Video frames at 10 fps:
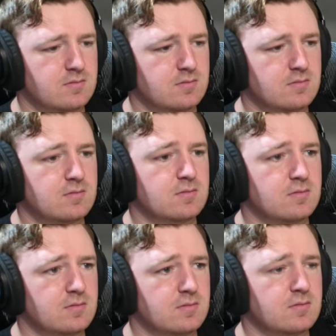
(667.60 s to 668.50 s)
So he's in the
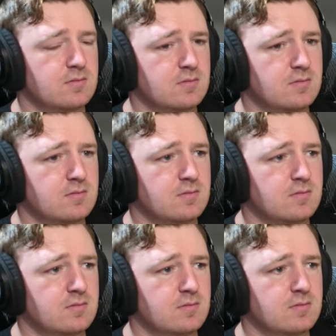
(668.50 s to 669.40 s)
bin. There we go.
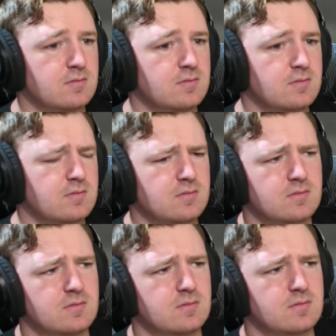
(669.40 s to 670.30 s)
Aiden Caesar's gone to the
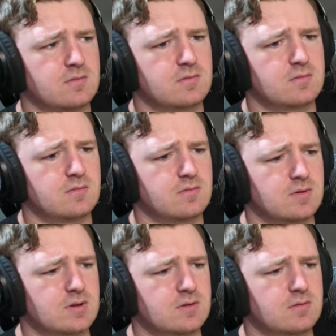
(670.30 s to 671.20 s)
bin. So
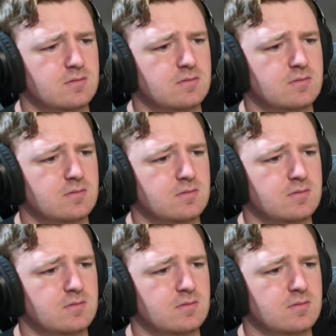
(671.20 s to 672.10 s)
what? Oh,
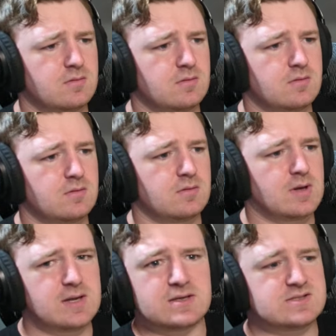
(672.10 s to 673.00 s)

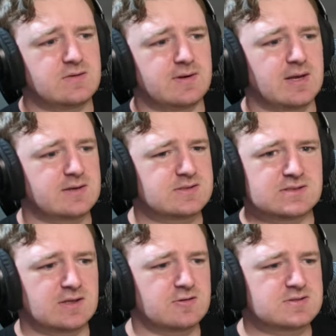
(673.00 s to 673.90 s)
I didn't see what I
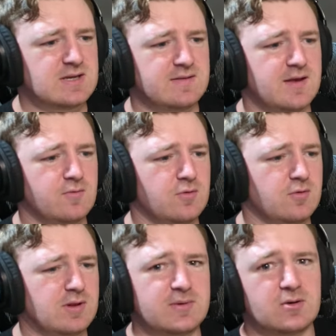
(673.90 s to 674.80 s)
didn't understand that
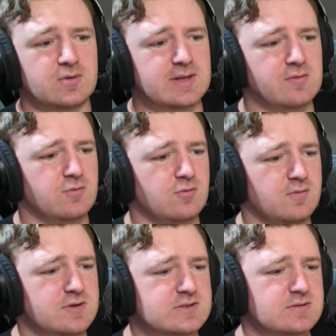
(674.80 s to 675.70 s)
rule. Let me know what that rule
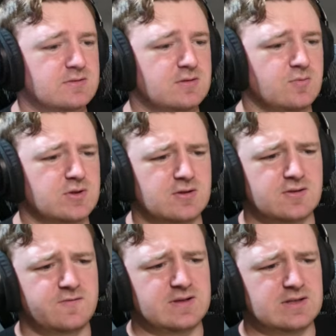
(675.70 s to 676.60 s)
was. The,
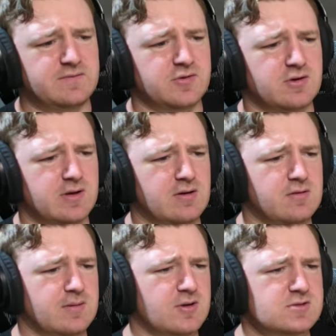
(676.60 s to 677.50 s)
the feet leaving the
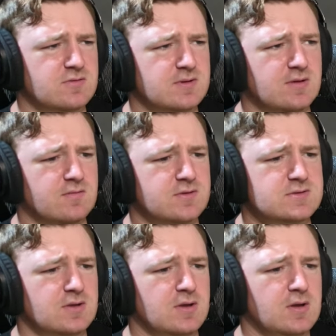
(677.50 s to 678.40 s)
ground. I'm not sure what that was.
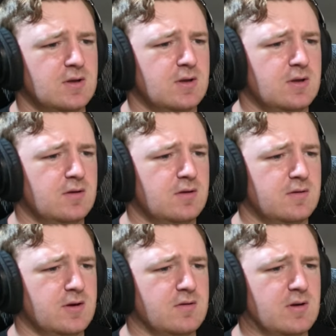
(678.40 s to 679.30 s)

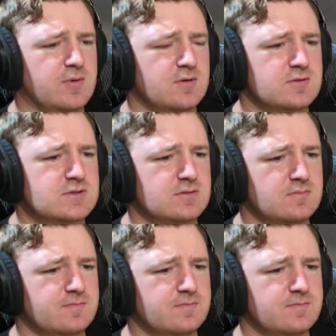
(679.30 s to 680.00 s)
Oh, your Rabbitohs.